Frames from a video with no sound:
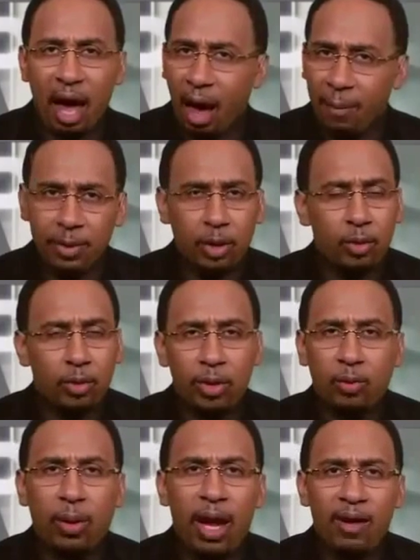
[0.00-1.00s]

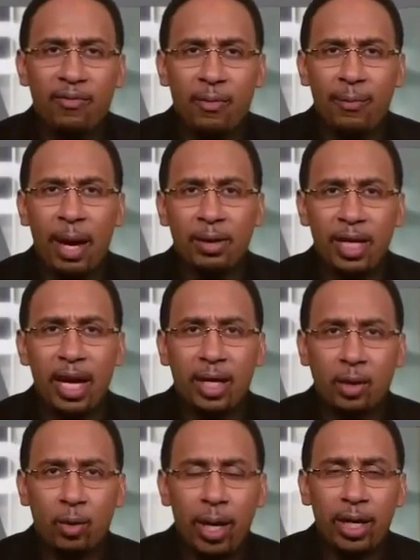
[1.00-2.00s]
absolutely rave about
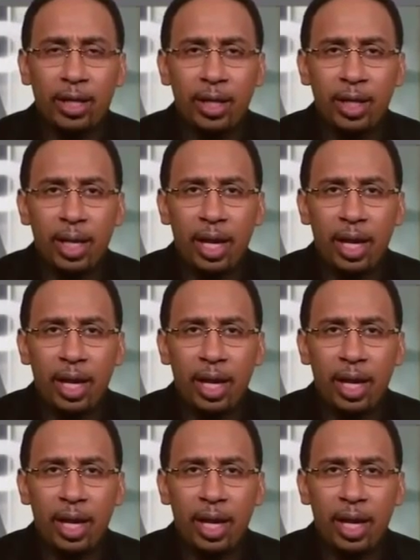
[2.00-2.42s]
Dan Quinn